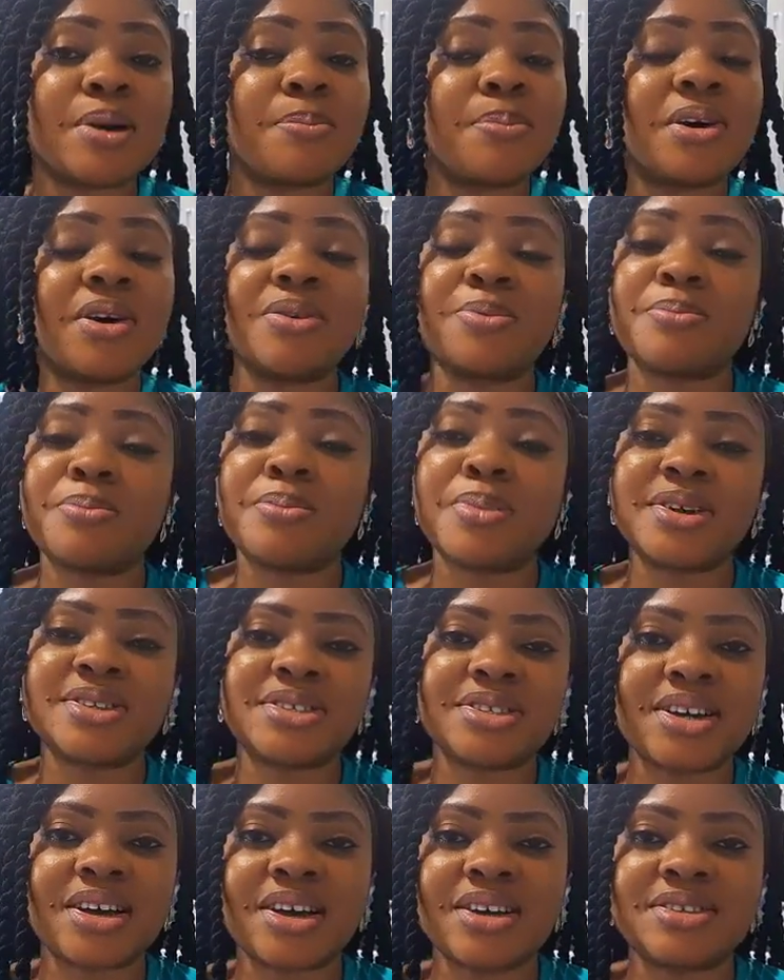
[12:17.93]
about
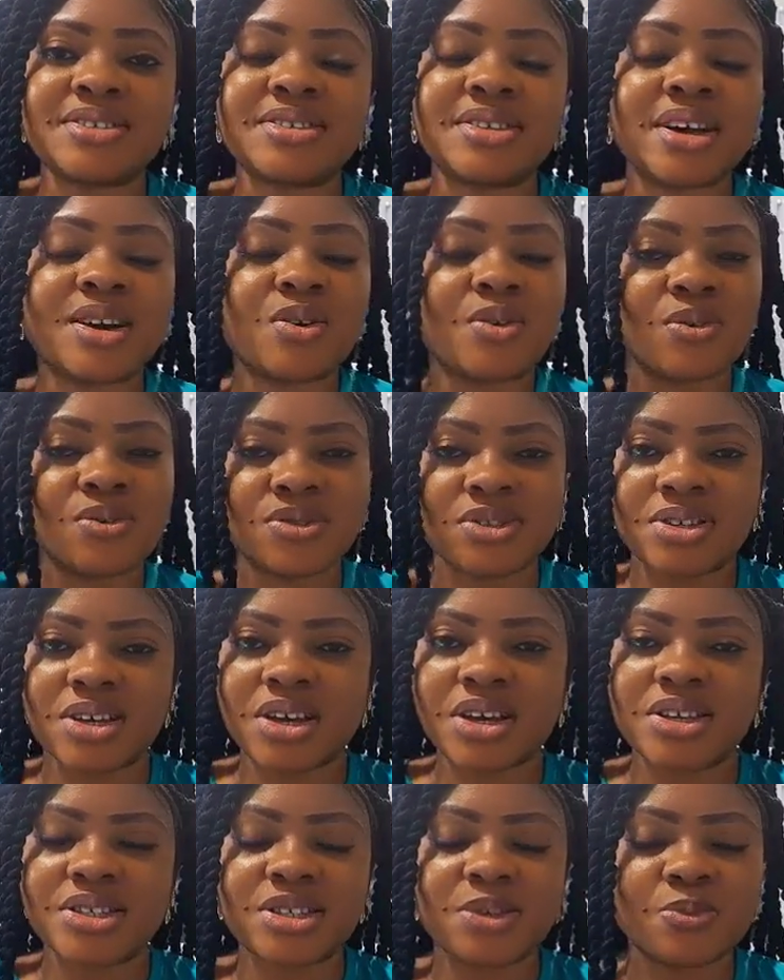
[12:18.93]
matters that
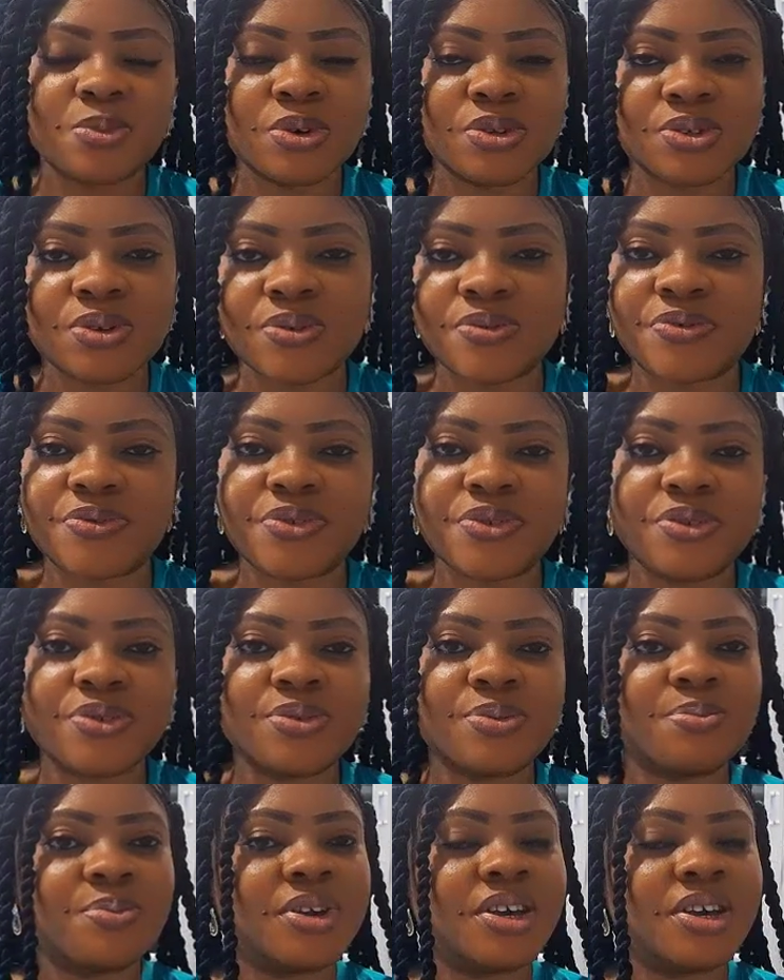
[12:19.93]
concern the both of you,